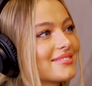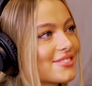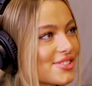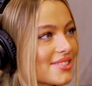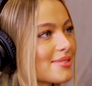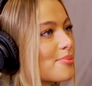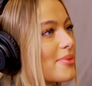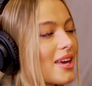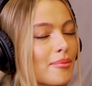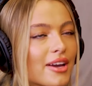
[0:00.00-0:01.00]
Just
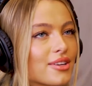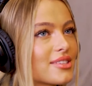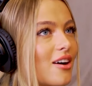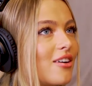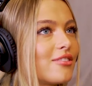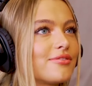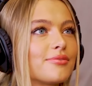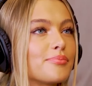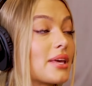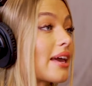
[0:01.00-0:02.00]
being by
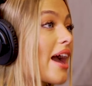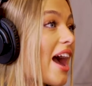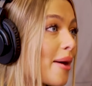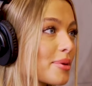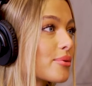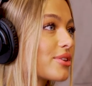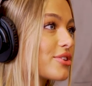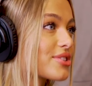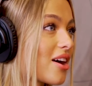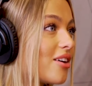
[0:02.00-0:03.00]
yourself, being happy with
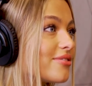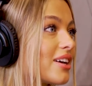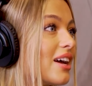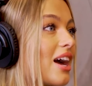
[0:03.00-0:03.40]
yourself.